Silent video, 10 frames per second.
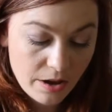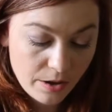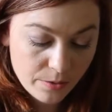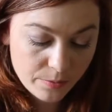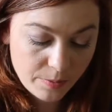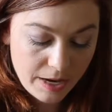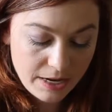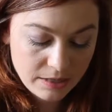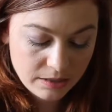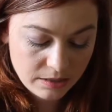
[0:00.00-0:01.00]

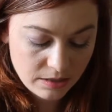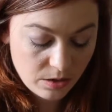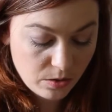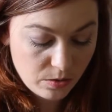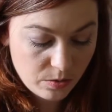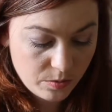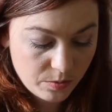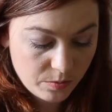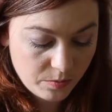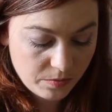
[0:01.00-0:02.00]
Alright, so
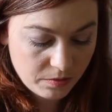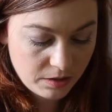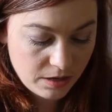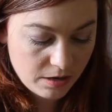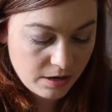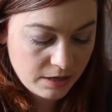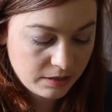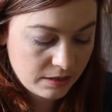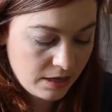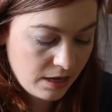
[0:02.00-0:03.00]
there
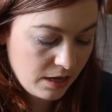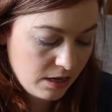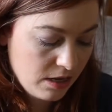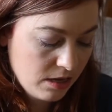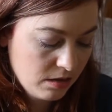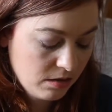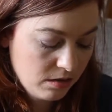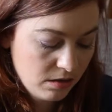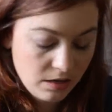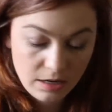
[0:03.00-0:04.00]
is a
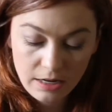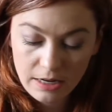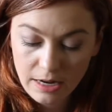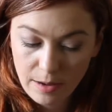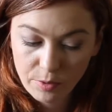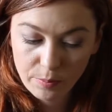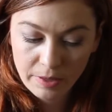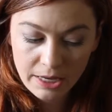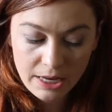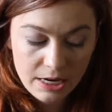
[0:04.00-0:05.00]
enamel
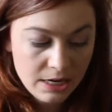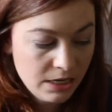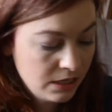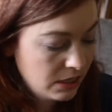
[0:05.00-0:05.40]
pin,